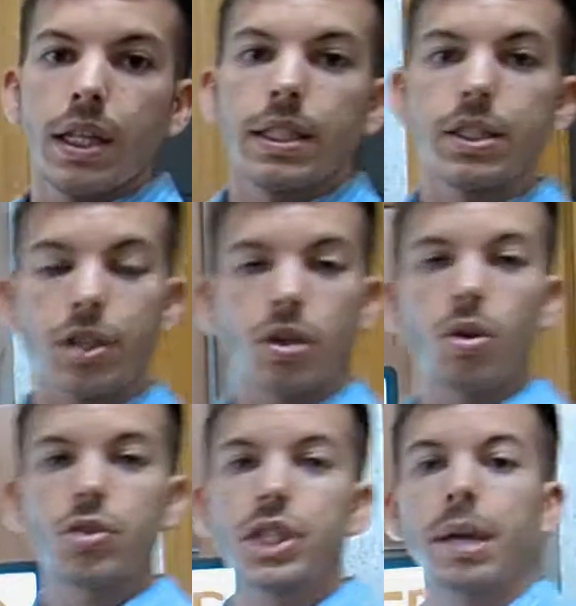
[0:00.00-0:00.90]
This
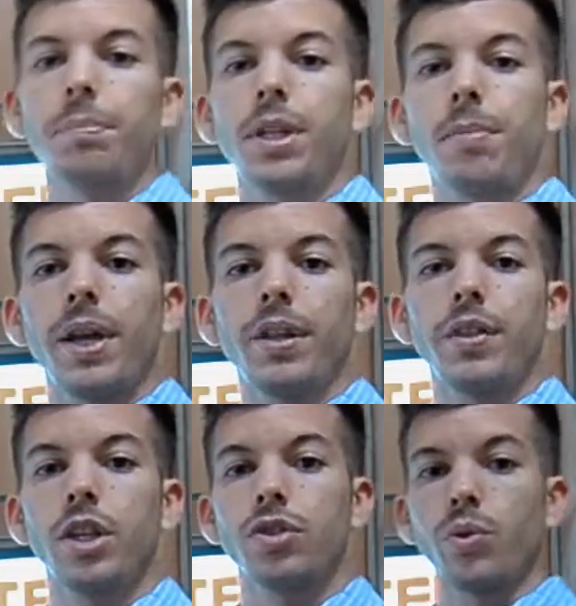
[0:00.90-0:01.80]
technology can be divided
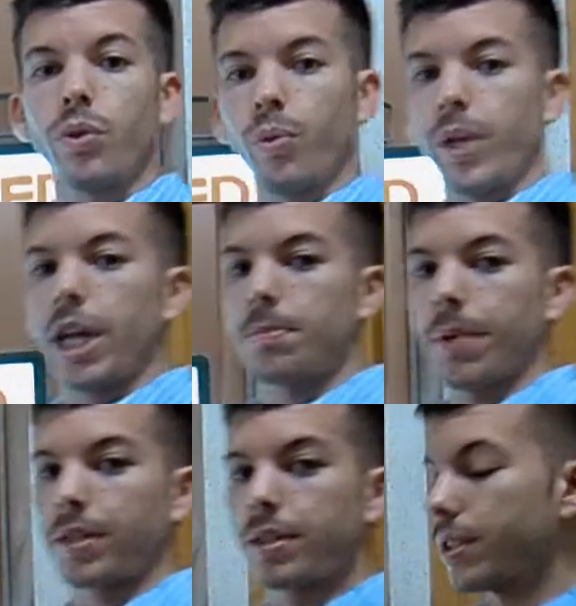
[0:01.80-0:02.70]
into three
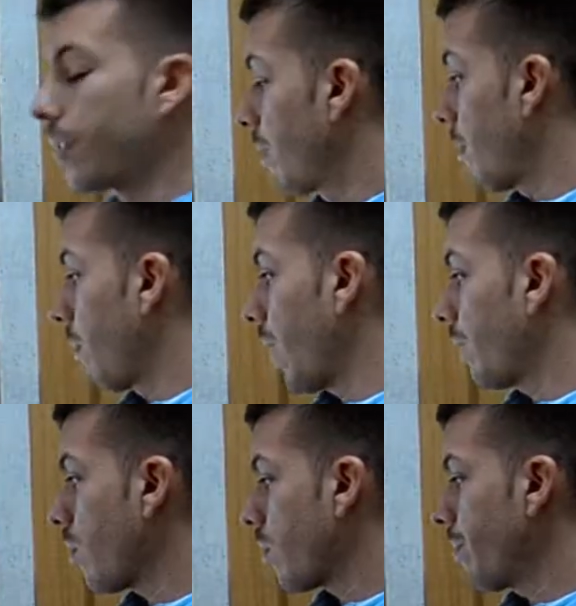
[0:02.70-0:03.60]
aspects:
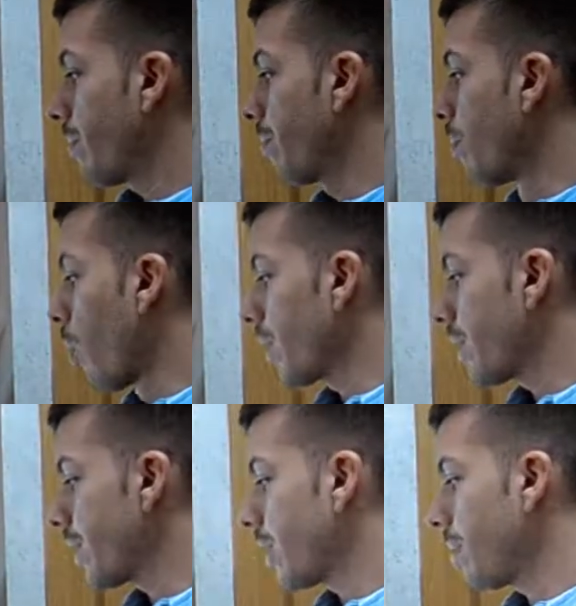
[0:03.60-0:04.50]
platform, mooring
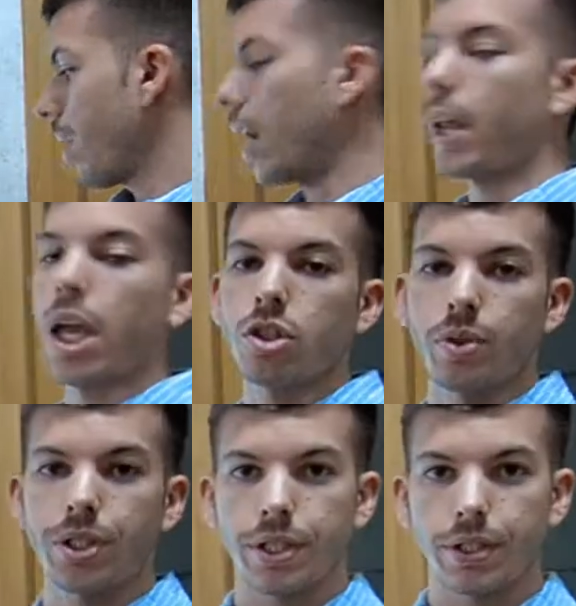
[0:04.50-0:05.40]
system, and
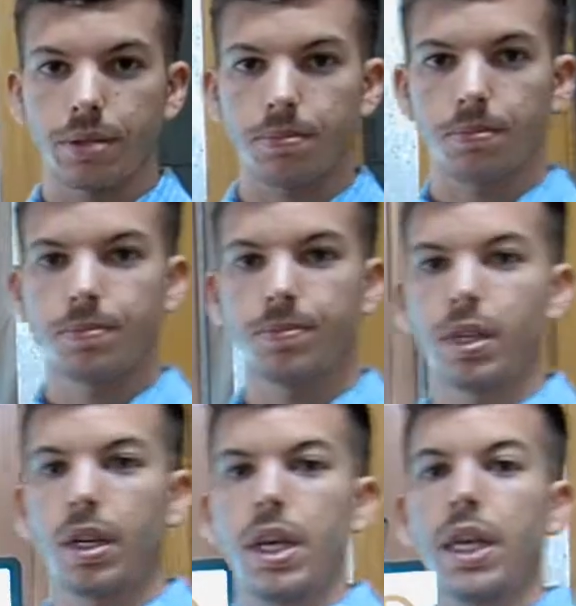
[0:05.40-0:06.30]
anchoring system.
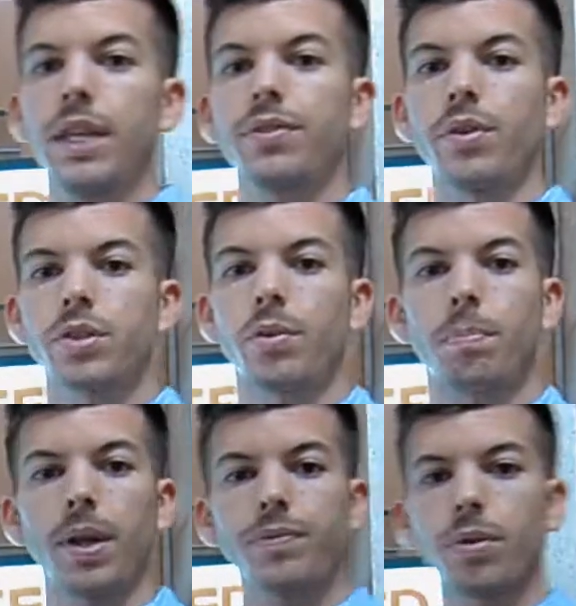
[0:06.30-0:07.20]
In terms of
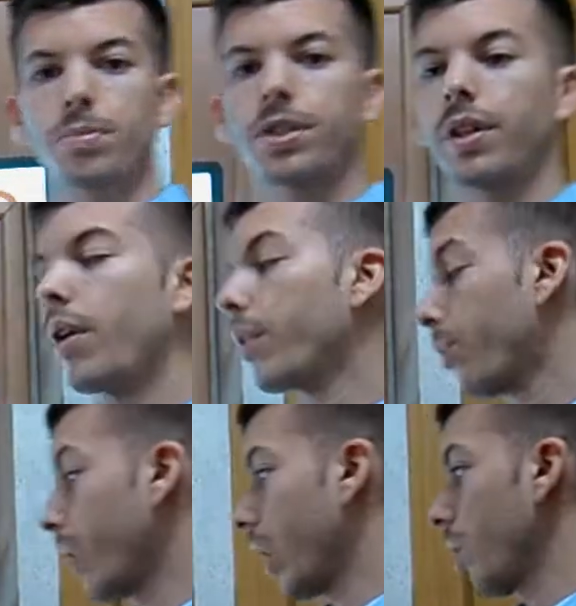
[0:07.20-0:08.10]
platforms, there are
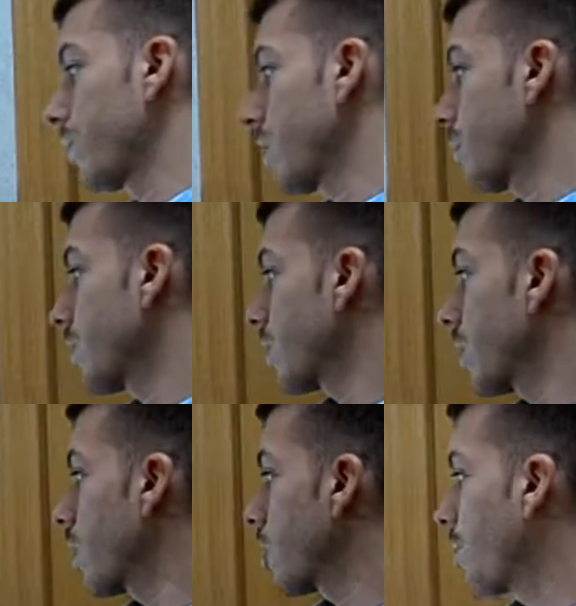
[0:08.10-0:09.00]
three concepts:
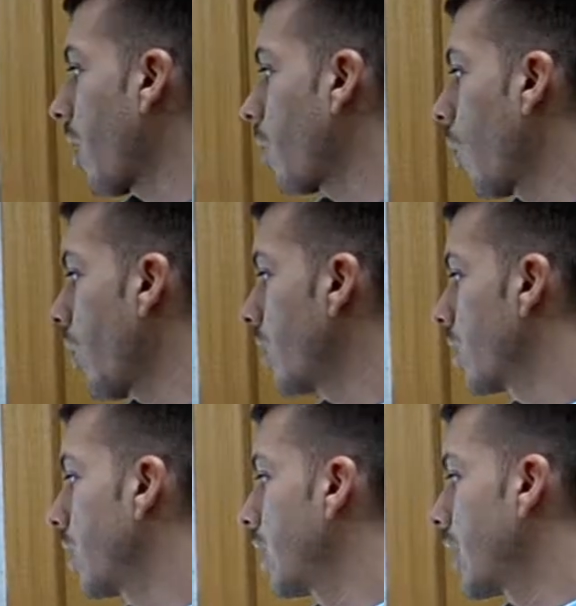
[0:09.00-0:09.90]
spar buoy,
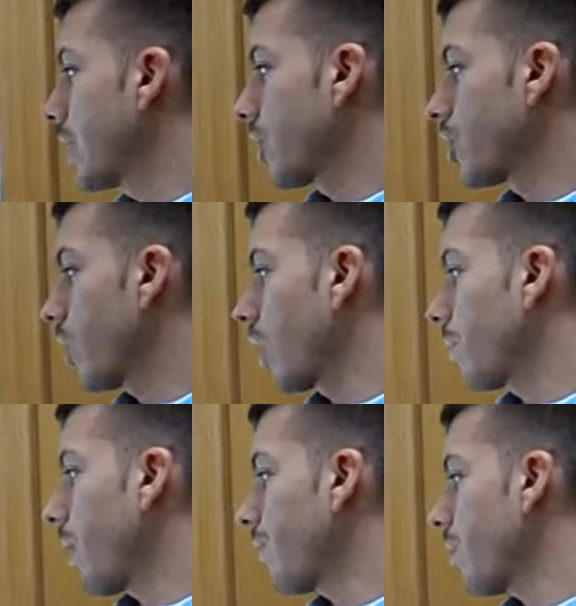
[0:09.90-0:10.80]
tension-led
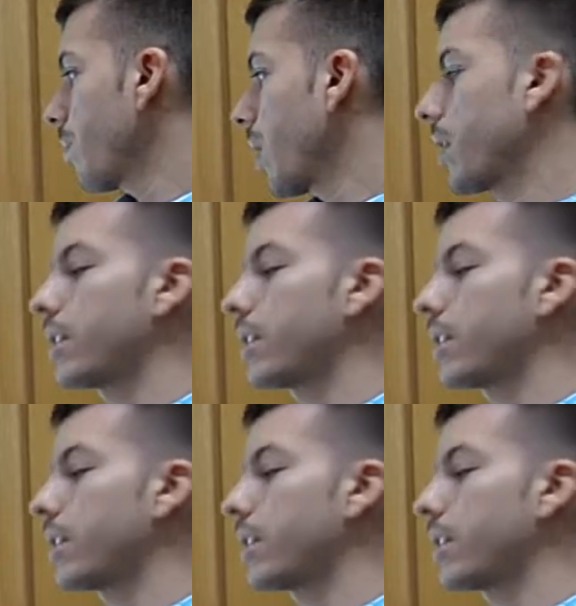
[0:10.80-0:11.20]
platform, and